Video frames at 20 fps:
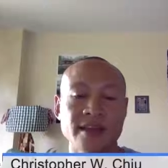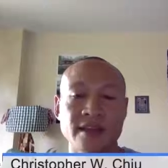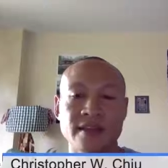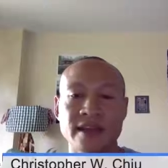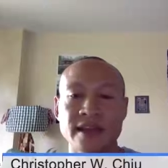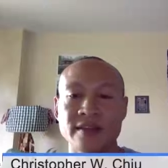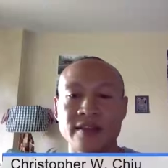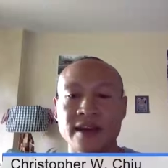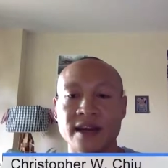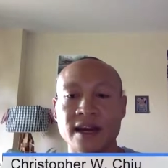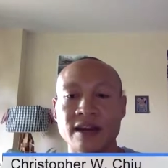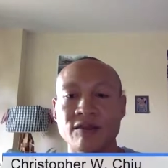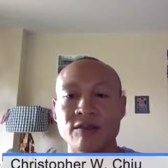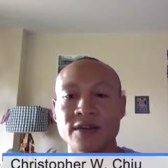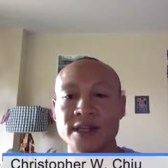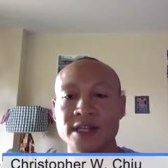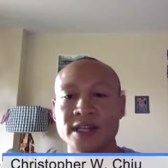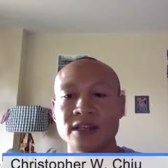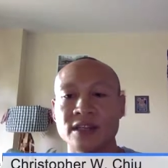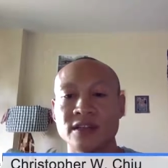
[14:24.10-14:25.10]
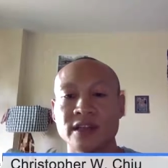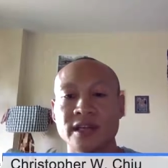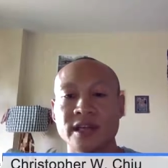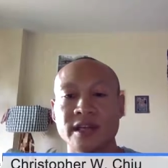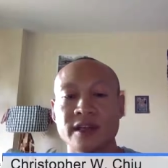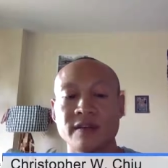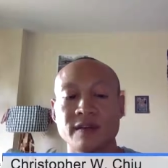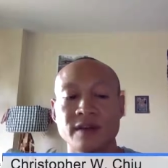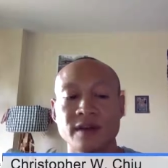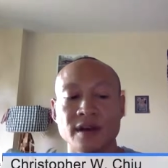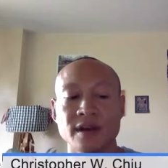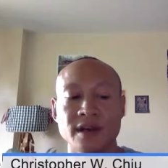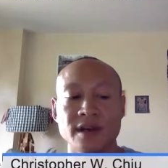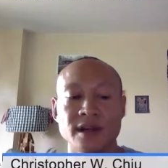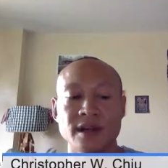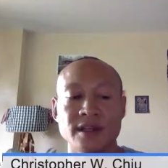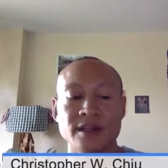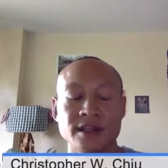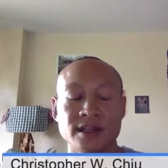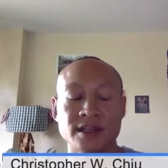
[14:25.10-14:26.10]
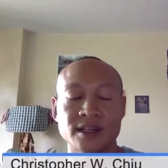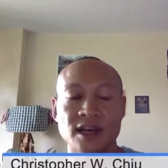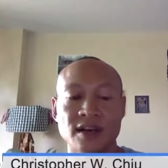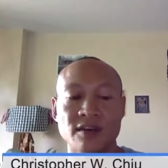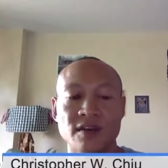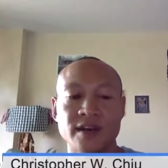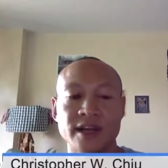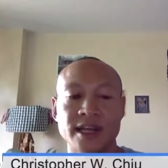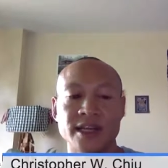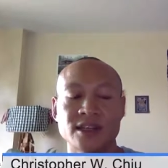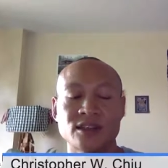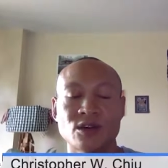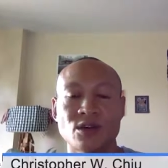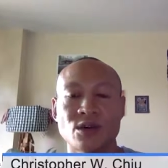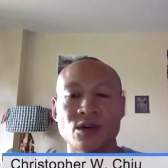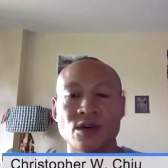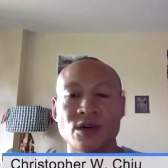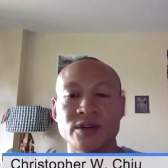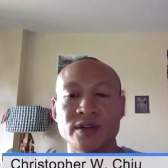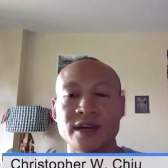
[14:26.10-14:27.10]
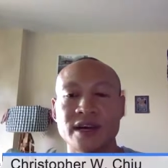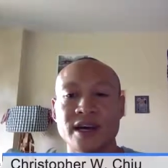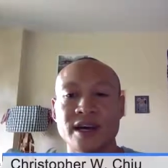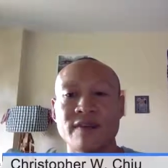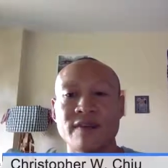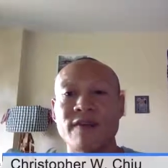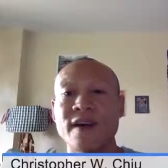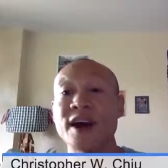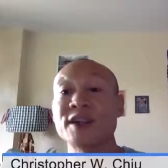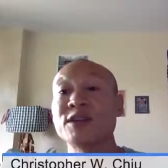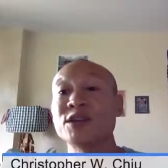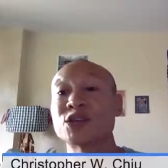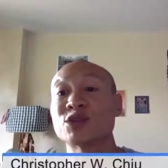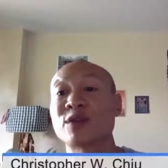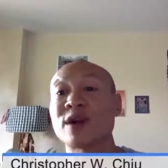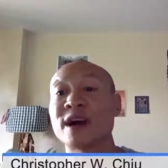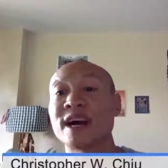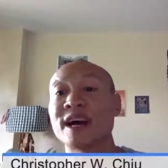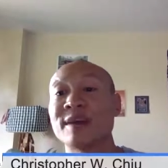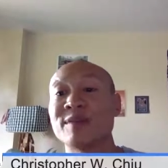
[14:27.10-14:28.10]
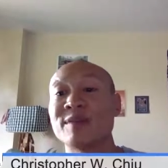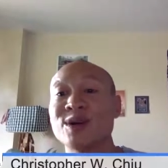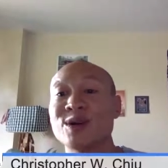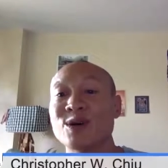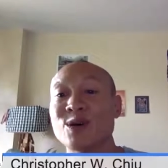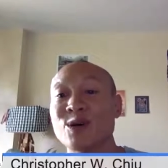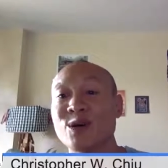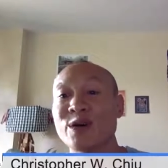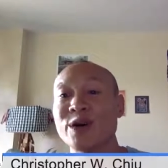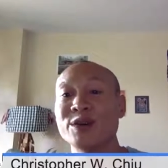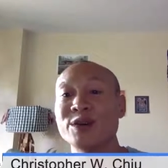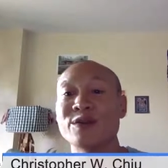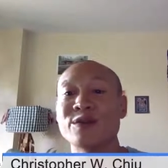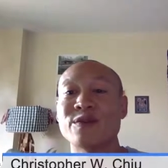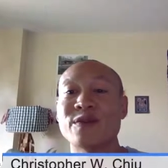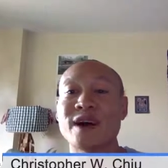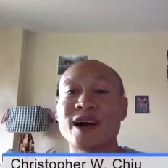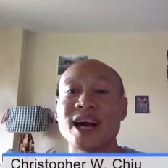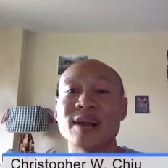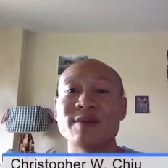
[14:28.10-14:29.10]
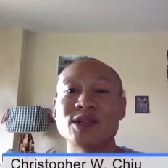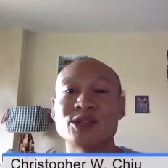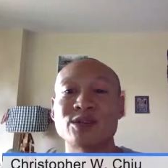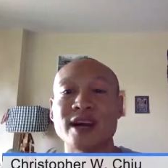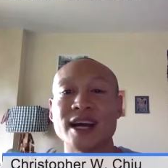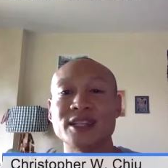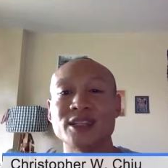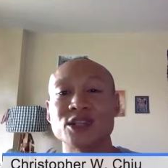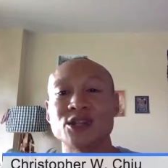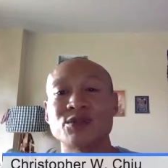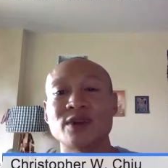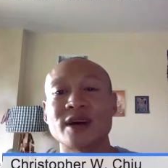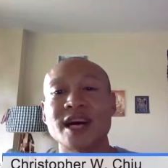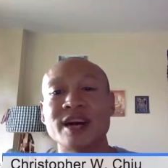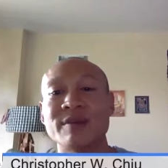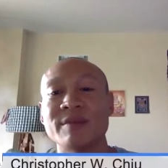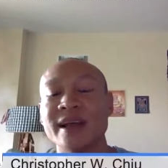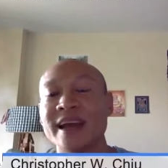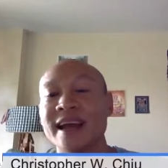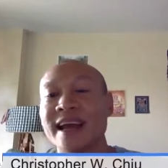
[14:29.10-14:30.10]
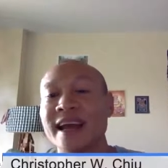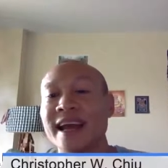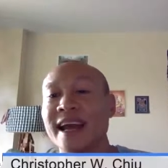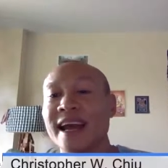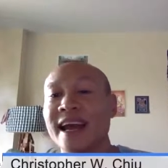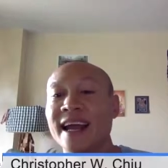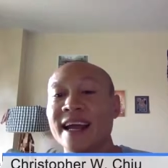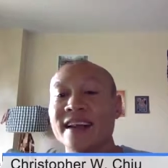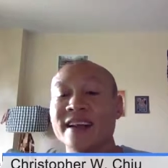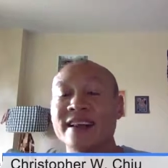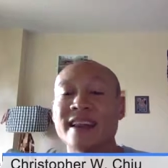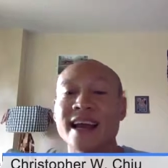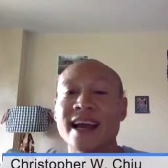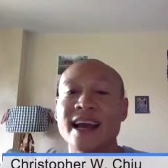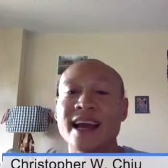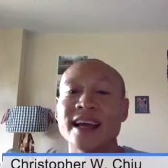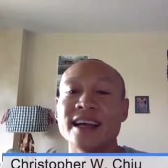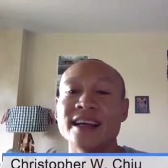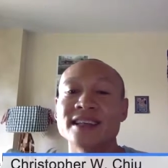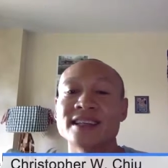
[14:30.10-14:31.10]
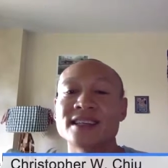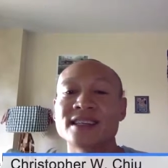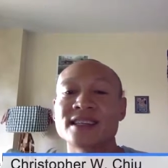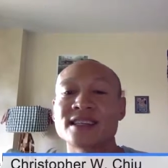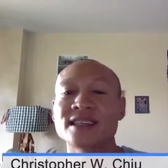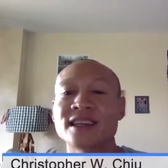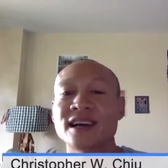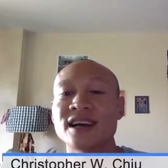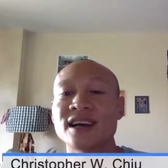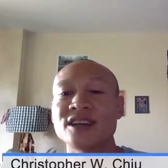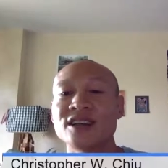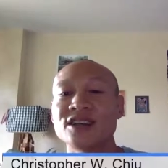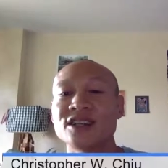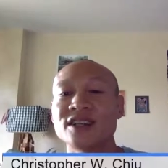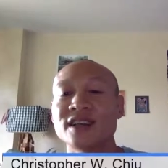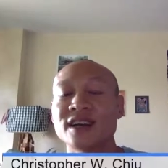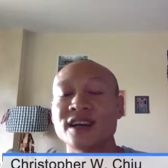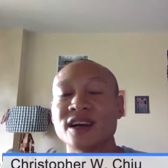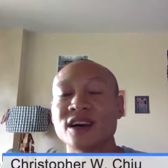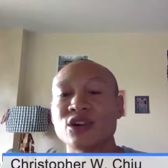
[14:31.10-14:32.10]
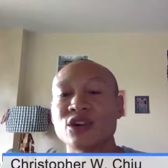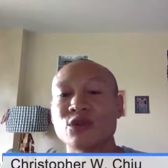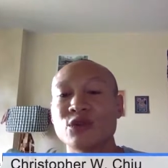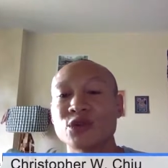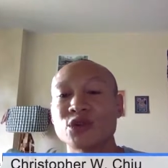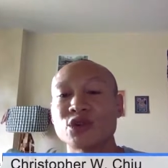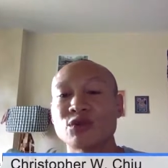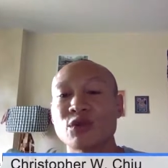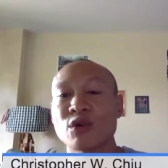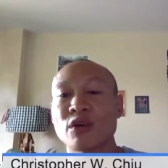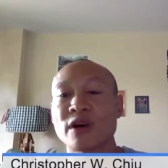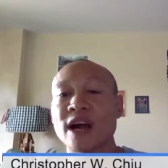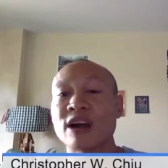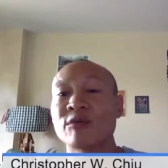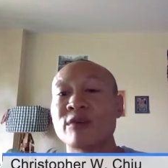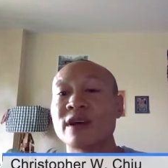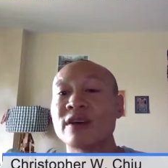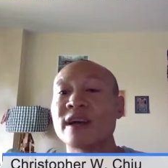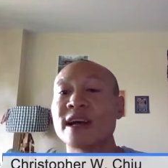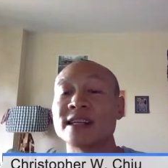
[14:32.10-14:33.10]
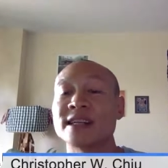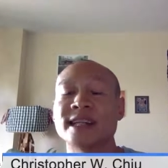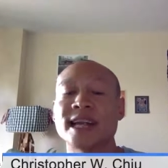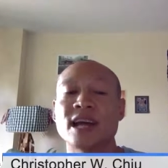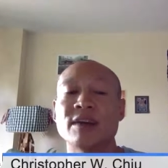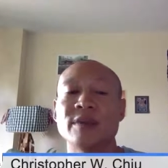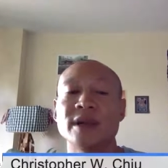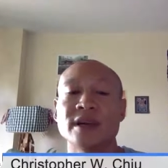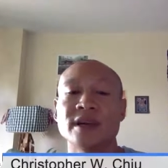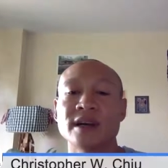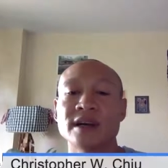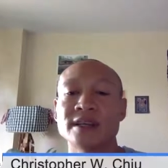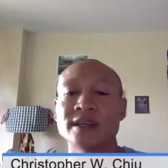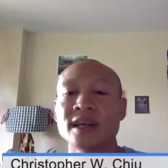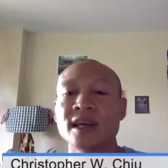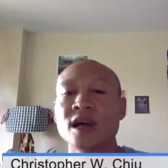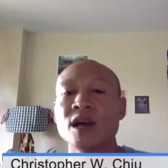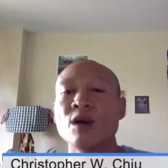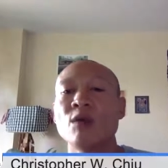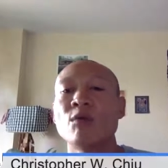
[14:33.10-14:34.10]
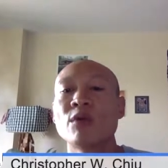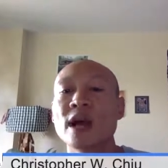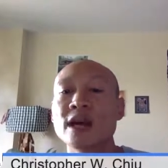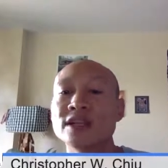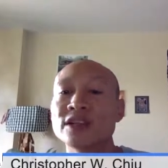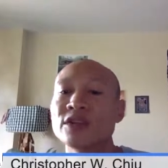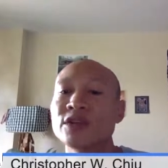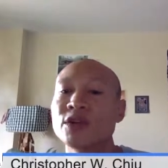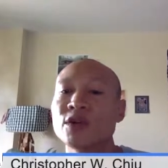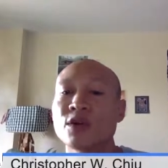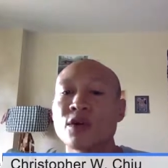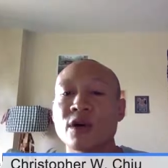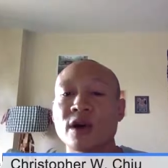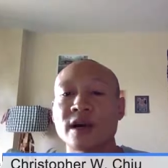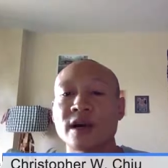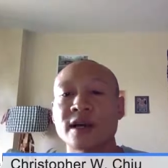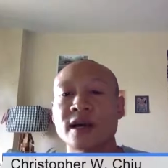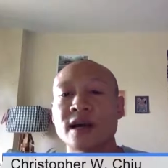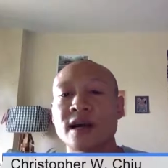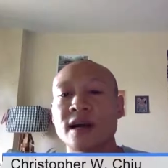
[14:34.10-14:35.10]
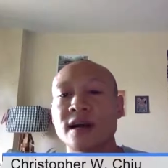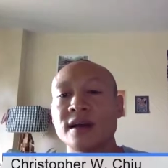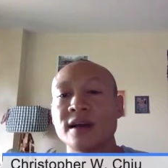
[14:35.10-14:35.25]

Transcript: that's a thing that I've recently discovered. It's called uh, find your tribe, or your vibe attracts your tribe, and that is such a crucial role. I realize now, because when I was in New York,